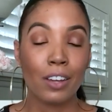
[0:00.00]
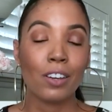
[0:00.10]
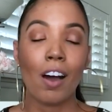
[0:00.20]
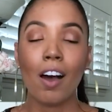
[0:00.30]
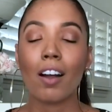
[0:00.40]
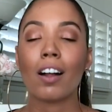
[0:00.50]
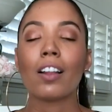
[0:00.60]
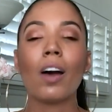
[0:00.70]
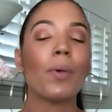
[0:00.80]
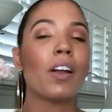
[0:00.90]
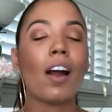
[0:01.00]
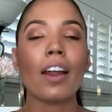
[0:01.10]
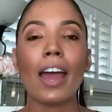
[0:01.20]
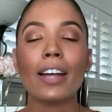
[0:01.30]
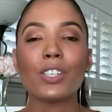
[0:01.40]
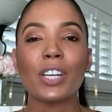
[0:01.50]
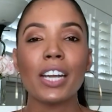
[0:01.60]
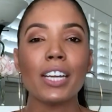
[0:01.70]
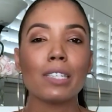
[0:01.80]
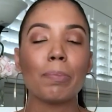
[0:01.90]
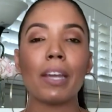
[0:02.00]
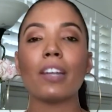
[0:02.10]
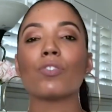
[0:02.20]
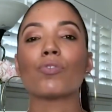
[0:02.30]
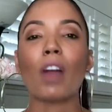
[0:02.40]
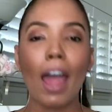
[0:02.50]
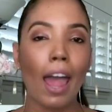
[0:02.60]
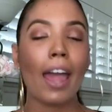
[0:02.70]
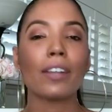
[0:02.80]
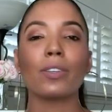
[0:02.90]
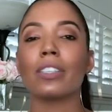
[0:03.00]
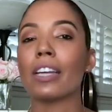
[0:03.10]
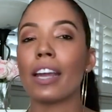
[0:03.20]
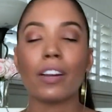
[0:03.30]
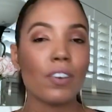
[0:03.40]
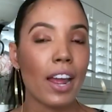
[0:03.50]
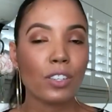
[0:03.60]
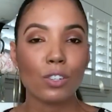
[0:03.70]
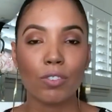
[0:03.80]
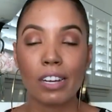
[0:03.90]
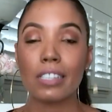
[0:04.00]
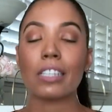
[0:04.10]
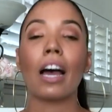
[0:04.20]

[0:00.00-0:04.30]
Y'all, Khloe Kardashian is being dragged on the internet streets